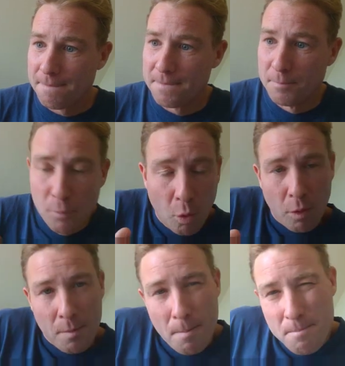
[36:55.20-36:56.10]
the
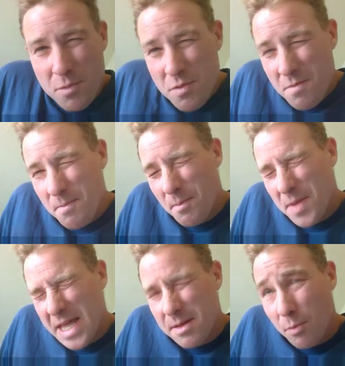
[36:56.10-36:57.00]
more
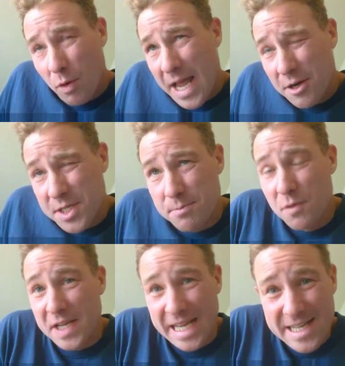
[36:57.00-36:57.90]
energy
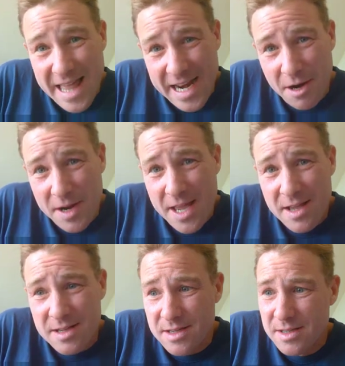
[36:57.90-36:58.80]
moving into that area,
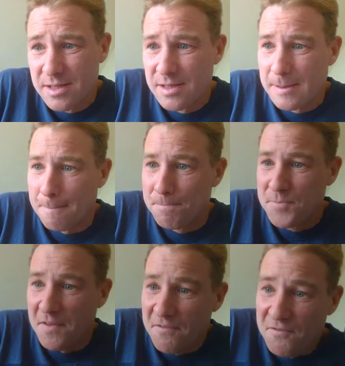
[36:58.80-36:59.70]

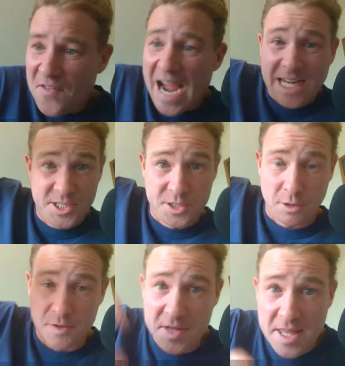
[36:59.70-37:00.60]
the
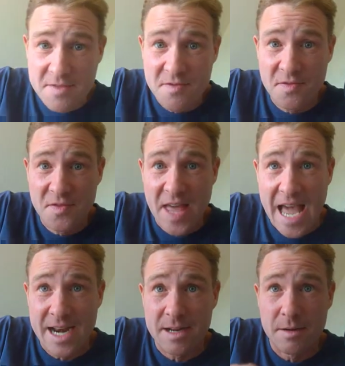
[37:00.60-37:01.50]
faster
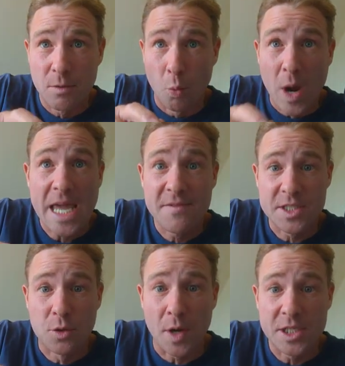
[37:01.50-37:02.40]
that wave is
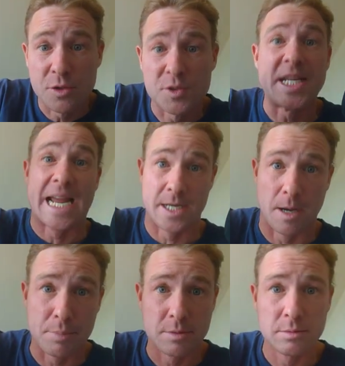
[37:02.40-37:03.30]
going to stand up.